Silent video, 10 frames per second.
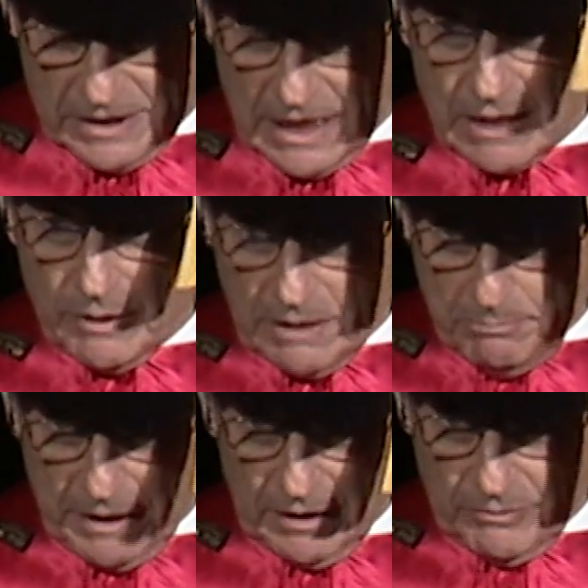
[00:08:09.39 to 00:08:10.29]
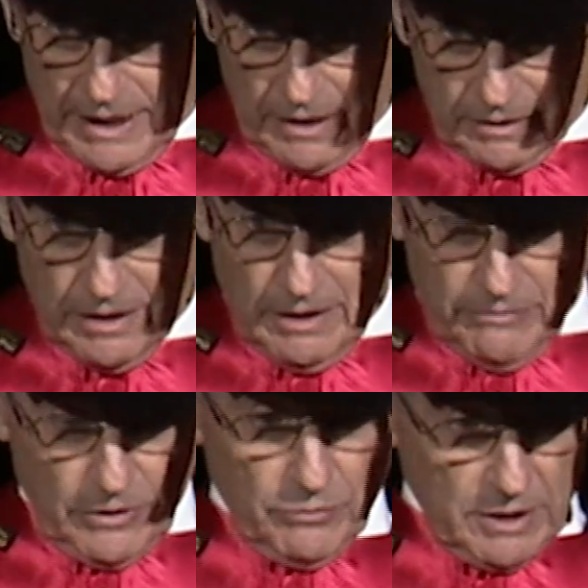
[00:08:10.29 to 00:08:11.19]
I don't want to piddle around for
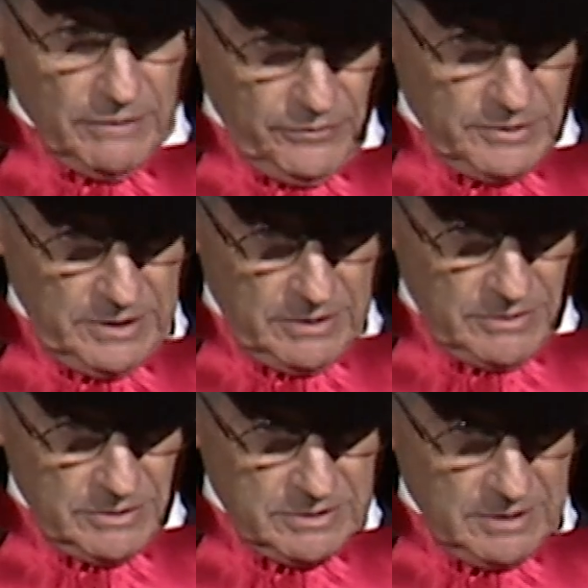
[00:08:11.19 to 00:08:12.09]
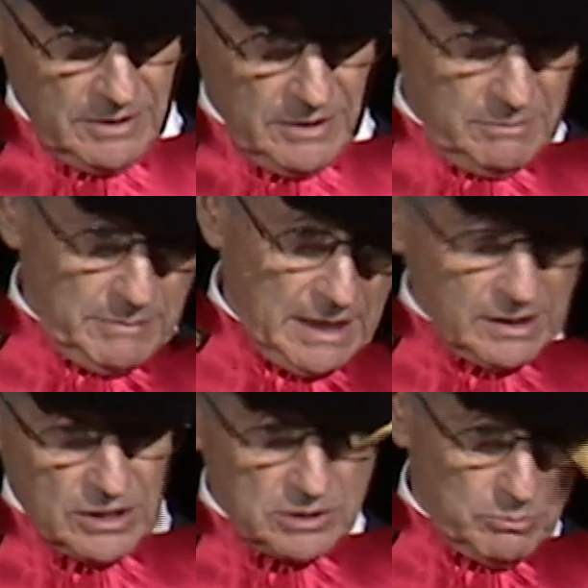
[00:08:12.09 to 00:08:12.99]
three or four years making
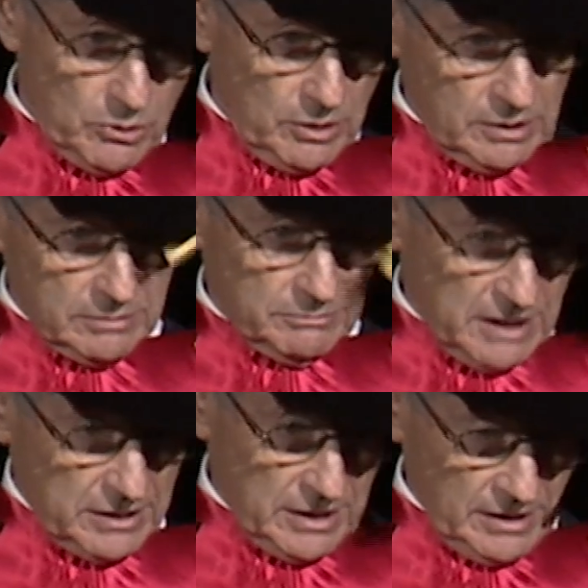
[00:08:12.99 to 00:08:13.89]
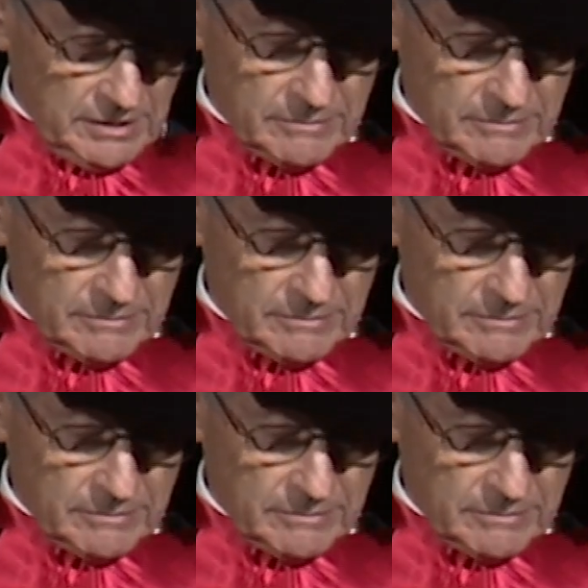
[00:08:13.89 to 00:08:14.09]
a small nothing.